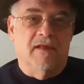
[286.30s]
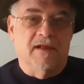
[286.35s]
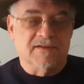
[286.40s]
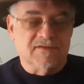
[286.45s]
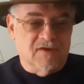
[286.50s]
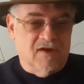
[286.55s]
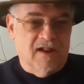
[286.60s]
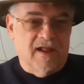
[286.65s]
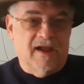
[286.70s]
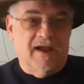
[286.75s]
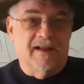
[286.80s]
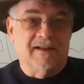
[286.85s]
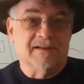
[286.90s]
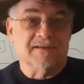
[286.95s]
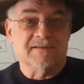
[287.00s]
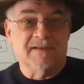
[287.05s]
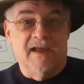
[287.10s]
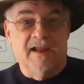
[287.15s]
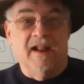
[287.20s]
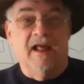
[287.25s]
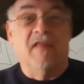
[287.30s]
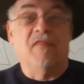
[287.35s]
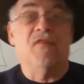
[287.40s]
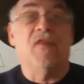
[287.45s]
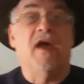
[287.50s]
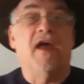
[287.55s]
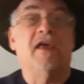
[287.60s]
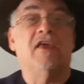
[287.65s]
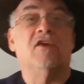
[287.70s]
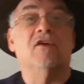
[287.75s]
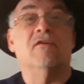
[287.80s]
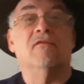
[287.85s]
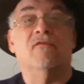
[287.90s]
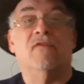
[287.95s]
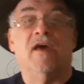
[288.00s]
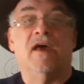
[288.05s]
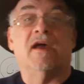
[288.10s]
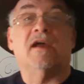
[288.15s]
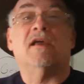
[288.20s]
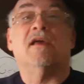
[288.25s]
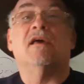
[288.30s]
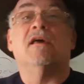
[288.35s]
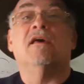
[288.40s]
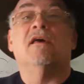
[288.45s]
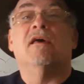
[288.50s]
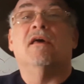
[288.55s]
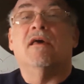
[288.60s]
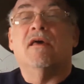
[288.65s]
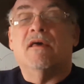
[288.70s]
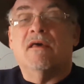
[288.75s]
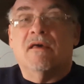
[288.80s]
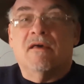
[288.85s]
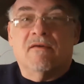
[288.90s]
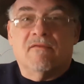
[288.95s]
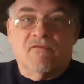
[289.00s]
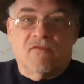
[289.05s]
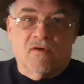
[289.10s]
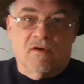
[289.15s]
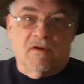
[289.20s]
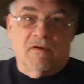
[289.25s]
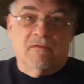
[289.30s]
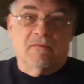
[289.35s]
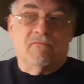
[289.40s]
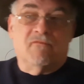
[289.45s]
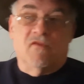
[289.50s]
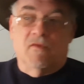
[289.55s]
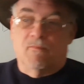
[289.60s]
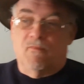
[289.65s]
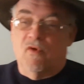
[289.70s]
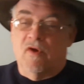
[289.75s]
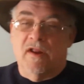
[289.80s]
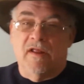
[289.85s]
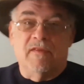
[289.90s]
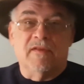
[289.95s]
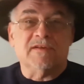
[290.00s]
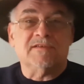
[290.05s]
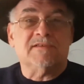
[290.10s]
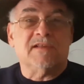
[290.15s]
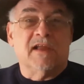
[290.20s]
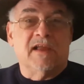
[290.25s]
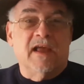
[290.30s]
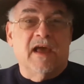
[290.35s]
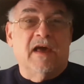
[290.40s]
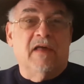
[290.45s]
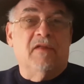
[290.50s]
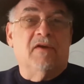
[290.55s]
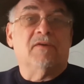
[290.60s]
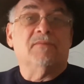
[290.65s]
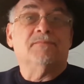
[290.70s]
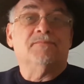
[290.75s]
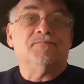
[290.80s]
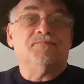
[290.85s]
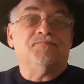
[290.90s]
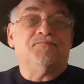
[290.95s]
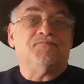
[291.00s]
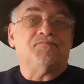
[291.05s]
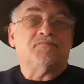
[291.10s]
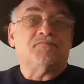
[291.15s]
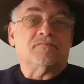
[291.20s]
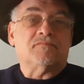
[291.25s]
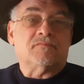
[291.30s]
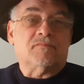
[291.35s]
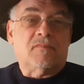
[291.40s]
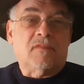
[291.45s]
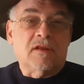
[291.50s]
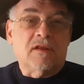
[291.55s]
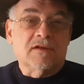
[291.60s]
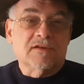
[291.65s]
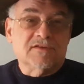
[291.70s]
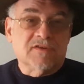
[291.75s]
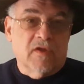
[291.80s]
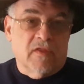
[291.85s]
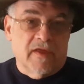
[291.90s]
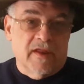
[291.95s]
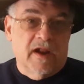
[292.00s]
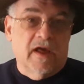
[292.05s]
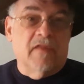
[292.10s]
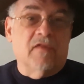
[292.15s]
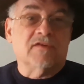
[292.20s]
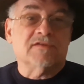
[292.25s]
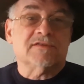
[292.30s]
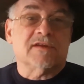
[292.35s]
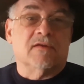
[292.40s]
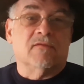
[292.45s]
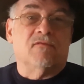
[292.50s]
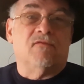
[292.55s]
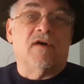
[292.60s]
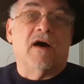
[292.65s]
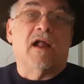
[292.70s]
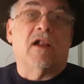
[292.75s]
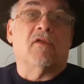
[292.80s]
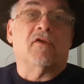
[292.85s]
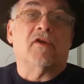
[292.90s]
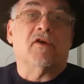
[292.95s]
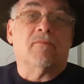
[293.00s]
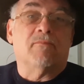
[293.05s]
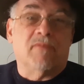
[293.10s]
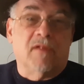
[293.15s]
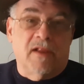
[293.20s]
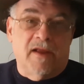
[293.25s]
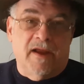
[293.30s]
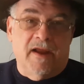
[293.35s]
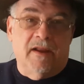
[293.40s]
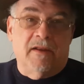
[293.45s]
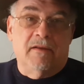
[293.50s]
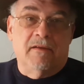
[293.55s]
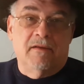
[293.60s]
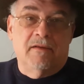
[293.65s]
That's all I got to say. And I thank you, Vic, for putting this together so that others can follow your plan.